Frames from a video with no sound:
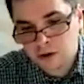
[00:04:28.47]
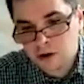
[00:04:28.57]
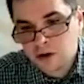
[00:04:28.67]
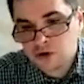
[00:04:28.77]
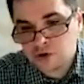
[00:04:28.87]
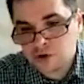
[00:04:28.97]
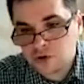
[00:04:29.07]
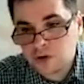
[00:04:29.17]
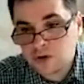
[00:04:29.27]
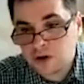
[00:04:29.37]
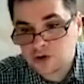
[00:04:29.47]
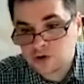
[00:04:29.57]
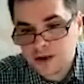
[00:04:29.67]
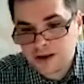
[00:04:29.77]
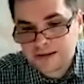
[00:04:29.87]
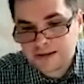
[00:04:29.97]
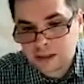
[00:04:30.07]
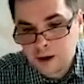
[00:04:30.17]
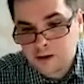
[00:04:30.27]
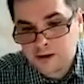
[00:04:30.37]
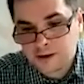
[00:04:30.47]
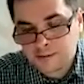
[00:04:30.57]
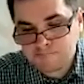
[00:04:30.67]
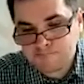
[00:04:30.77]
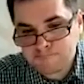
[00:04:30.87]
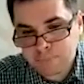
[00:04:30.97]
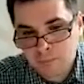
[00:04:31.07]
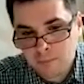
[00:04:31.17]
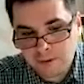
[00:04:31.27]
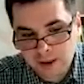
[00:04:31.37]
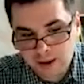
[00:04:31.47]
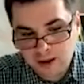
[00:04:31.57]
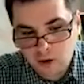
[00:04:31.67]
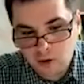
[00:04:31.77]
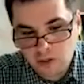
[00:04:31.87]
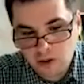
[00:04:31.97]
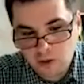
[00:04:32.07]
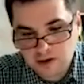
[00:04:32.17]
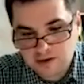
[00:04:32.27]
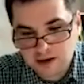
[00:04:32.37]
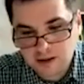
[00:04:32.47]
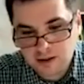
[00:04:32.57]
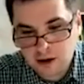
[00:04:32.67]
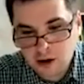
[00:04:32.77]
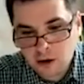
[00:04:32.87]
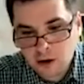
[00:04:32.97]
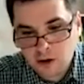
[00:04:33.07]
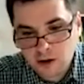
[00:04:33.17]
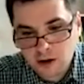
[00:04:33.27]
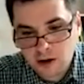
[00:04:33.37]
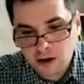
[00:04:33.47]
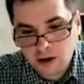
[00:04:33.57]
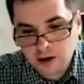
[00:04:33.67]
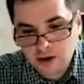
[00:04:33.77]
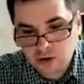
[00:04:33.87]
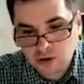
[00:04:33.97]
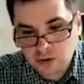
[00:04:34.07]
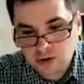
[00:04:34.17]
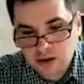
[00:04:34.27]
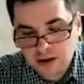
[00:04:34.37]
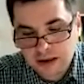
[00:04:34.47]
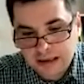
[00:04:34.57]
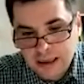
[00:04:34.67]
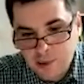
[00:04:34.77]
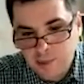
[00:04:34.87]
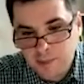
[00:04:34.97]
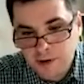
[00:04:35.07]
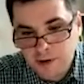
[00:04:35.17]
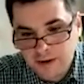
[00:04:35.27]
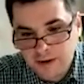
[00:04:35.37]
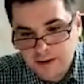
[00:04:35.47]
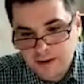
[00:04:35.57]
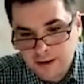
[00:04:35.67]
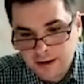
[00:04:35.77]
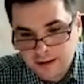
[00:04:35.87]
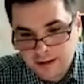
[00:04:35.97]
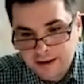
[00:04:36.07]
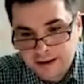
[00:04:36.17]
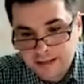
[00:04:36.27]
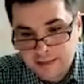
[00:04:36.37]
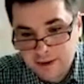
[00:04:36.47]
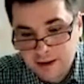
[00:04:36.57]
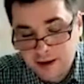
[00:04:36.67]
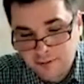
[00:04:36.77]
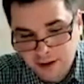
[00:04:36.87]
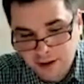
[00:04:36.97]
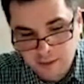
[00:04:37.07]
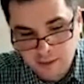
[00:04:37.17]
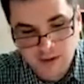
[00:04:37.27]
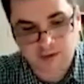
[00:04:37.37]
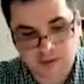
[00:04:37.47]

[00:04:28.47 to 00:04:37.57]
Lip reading: Should I start playing on the queen side, or I should keep preventing the counterplay of my opponent?